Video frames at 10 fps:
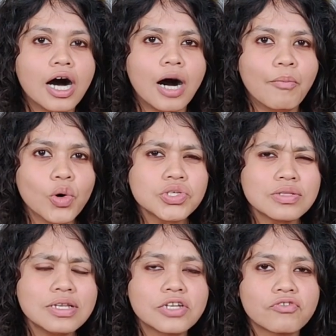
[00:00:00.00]
Most
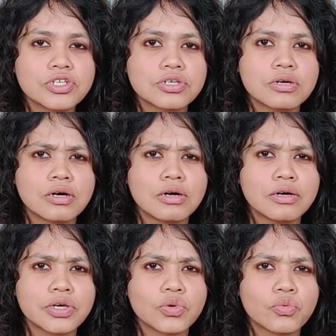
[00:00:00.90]
of the
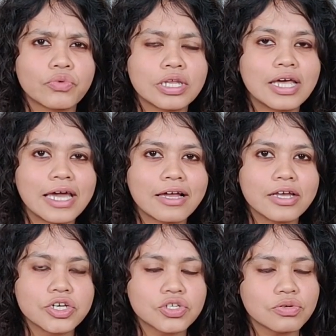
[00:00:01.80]
literature, in
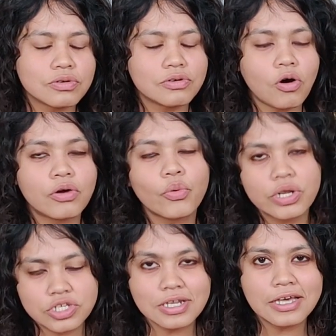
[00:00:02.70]
English, or
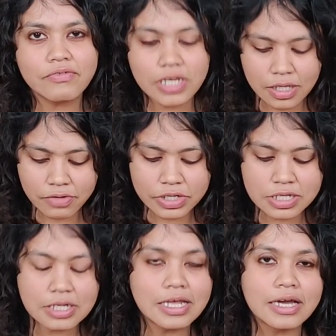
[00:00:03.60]
originally
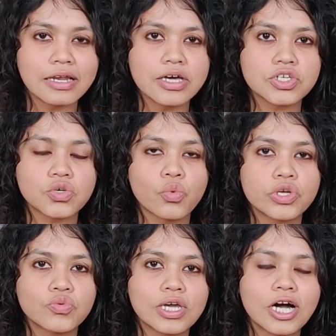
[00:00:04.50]
written in English,
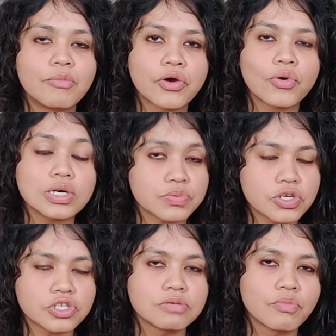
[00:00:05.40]
which we come across,
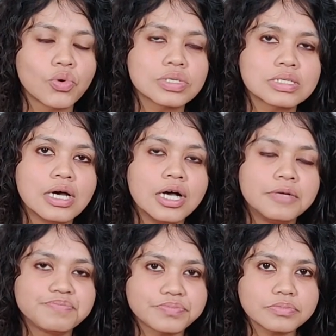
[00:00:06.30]
fiction books,
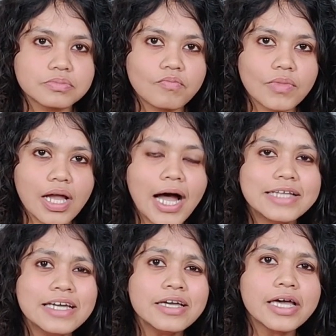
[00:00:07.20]

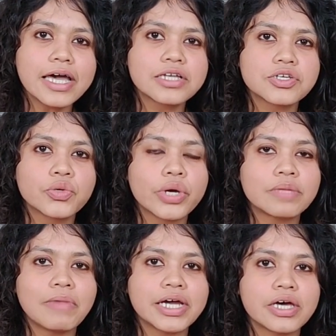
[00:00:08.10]
I think
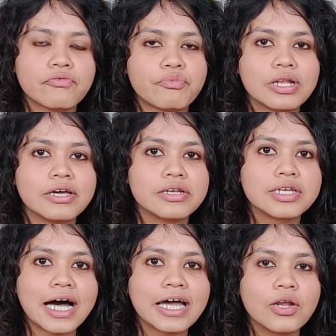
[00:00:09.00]
it might have
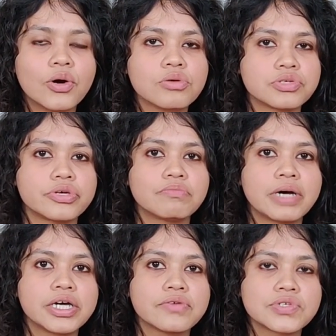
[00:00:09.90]
brilliant dialogues, or it
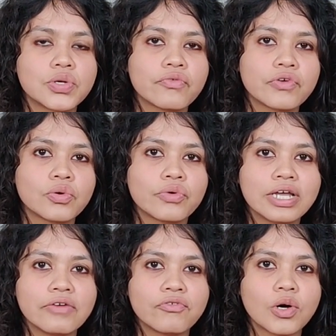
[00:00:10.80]
might have sort of,
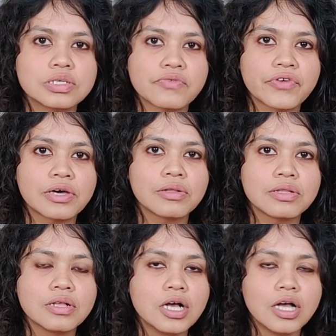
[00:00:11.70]
really
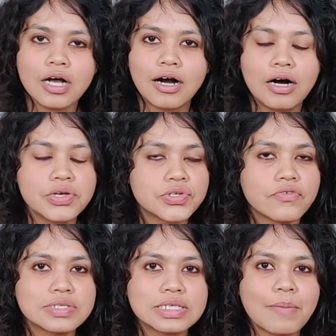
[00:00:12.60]
philosophical
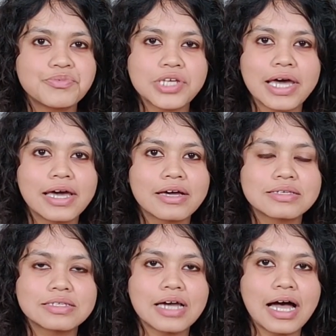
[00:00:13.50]
sort of
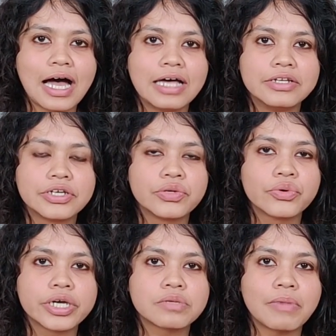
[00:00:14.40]
subtext, and,
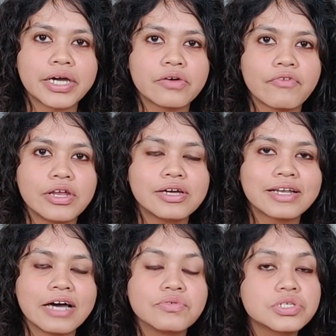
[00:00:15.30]
it might have very
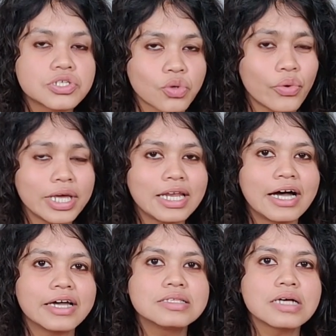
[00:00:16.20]
clever
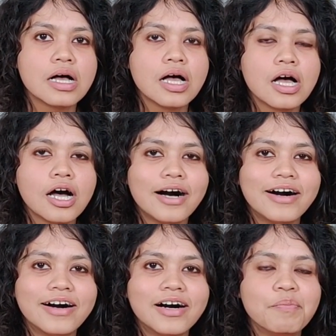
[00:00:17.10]
storylines.
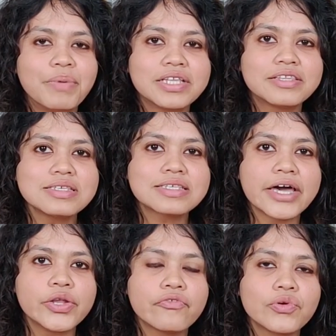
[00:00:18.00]
But this
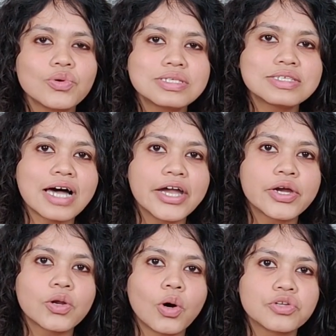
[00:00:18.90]
kind of,
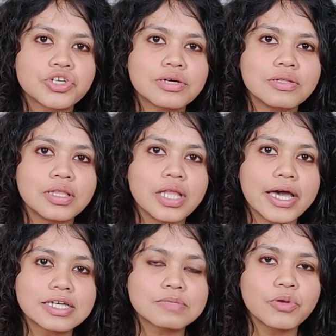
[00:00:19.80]
psychological
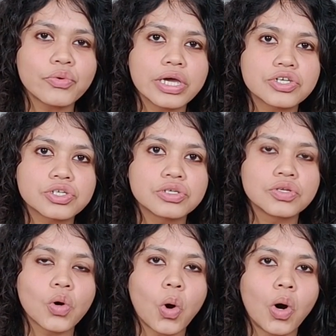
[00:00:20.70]

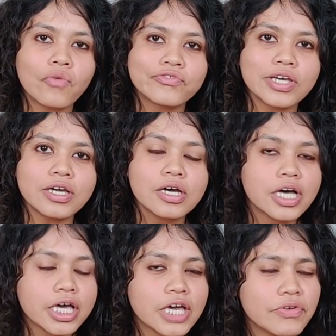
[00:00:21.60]
exploration of the,
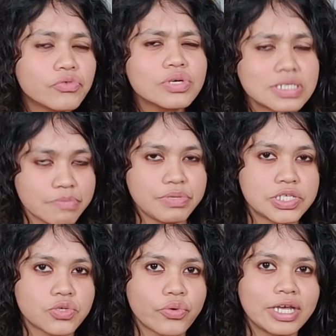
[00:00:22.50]
even through a simple
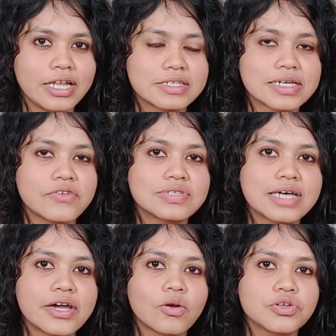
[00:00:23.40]
storyline, this kind of
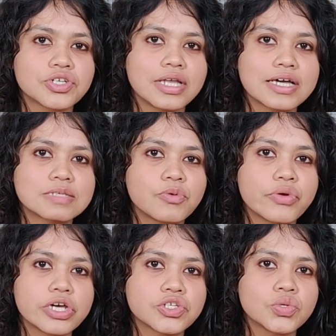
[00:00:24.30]
psychological
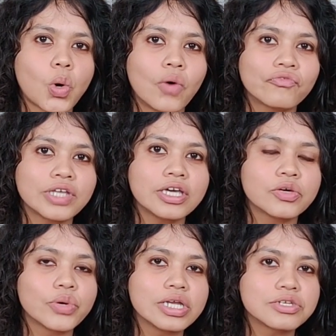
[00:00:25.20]
exploration of
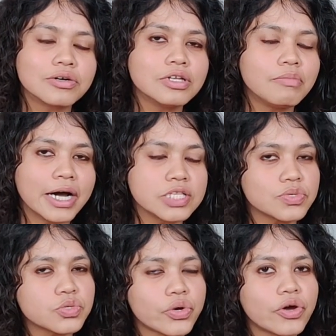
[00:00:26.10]
the, internal minds,
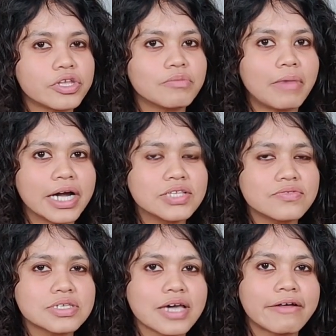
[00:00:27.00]
what's going on in the minds
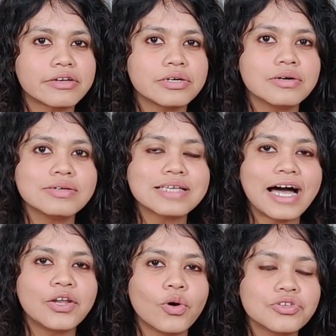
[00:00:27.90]
of these characters,
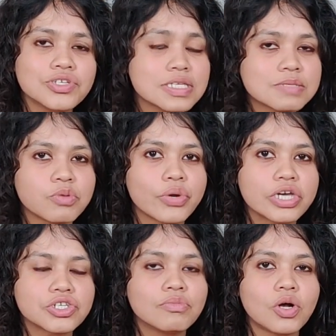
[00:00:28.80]
and not just
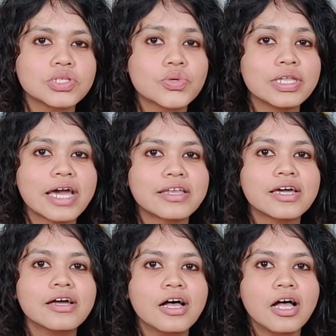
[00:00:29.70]
exploration, but also connecting